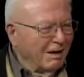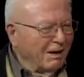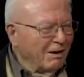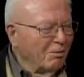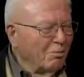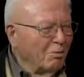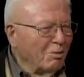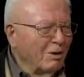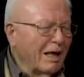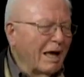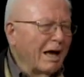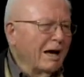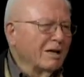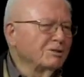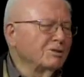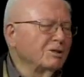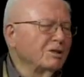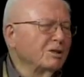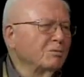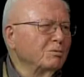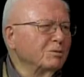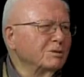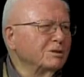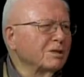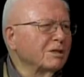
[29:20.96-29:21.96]
well, actually,
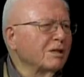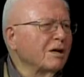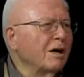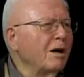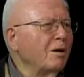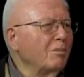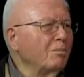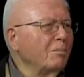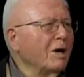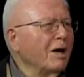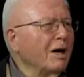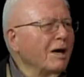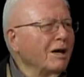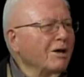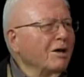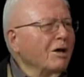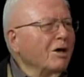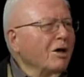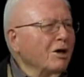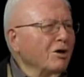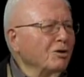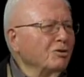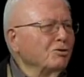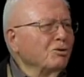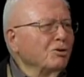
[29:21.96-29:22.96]
it was a combat
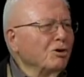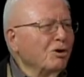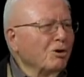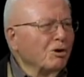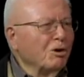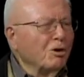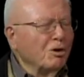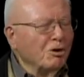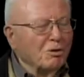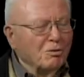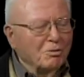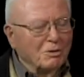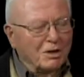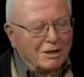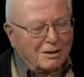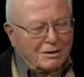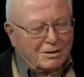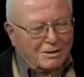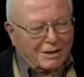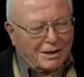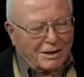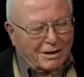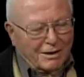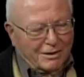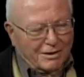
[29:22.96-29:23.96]
engineer unit
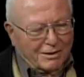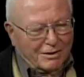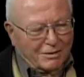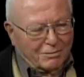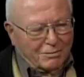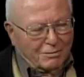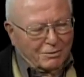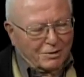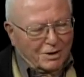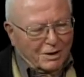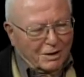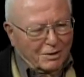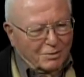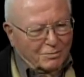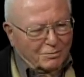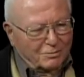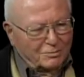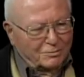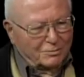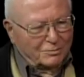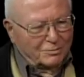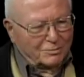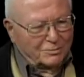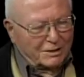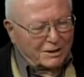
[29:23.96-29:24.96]
there that we
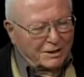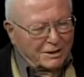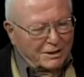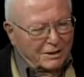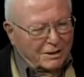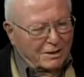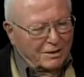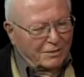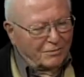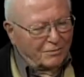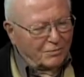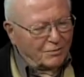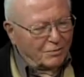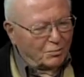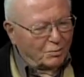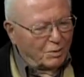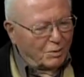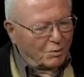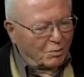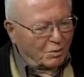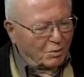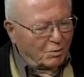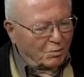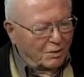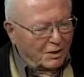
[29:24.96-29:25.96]
we, um, we
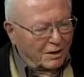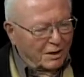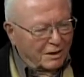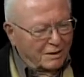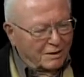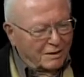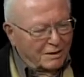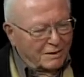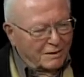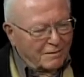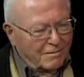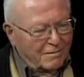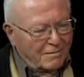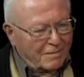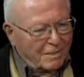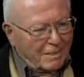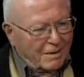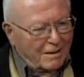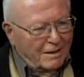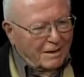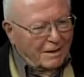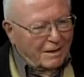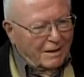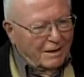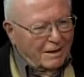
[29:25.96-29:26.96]
were with. Yeah.
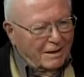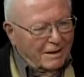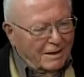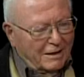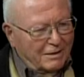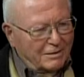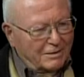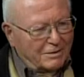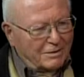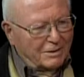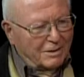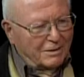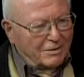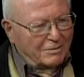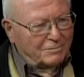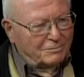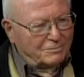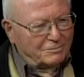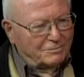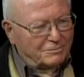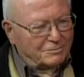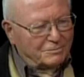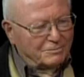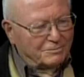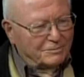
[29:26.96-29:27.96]
And
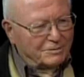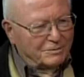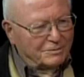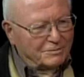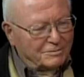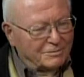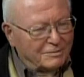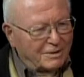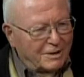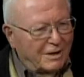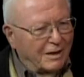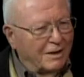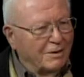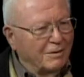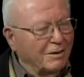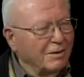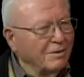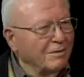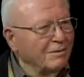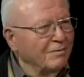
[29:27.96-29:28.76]
um, you didn't I, did